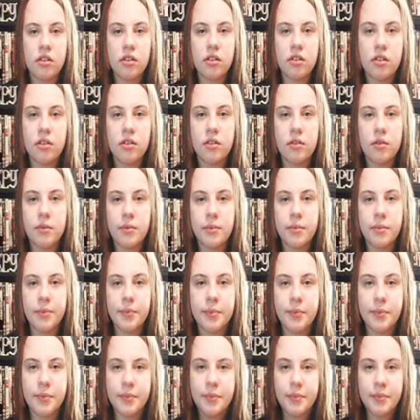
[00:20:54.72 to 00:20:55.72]

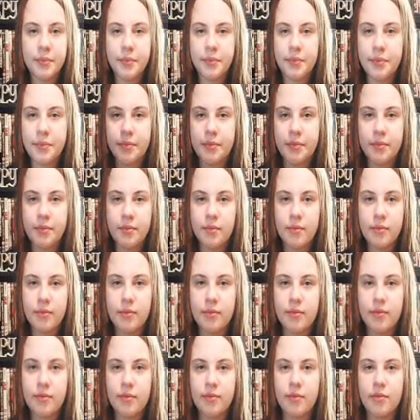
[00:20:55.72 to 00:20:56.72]

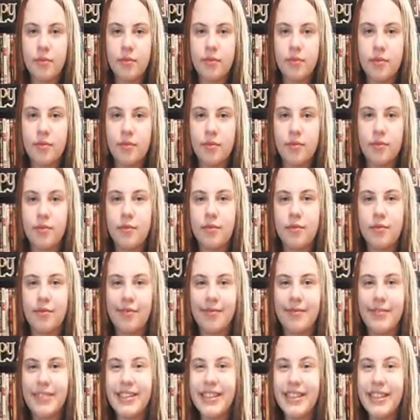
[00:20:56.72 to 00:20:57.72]

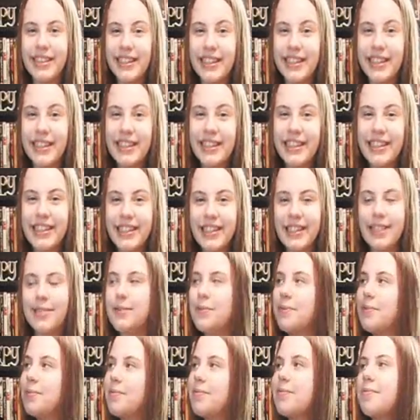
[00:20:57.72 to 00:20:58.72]

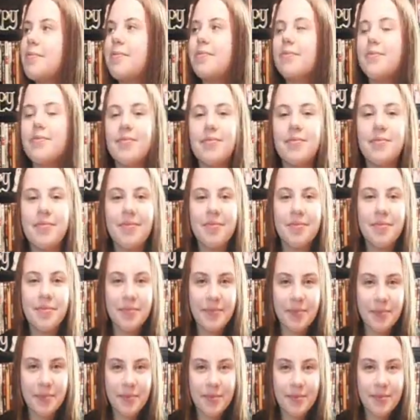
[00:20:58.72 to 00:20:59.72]

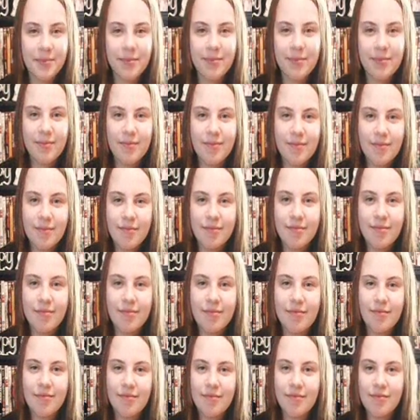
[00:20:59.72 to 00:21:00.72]

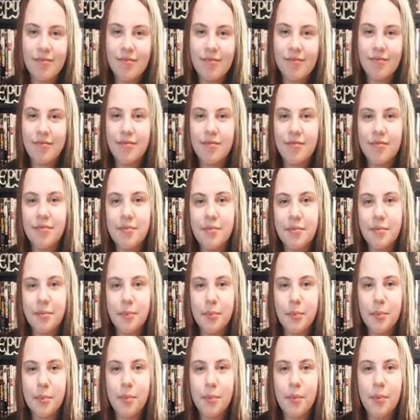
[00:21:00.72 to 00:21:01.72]

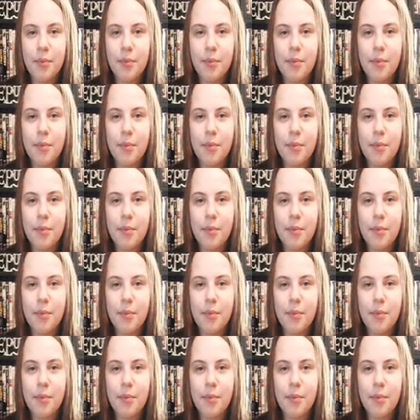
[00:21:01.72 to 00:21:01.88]
This person isn't speaking.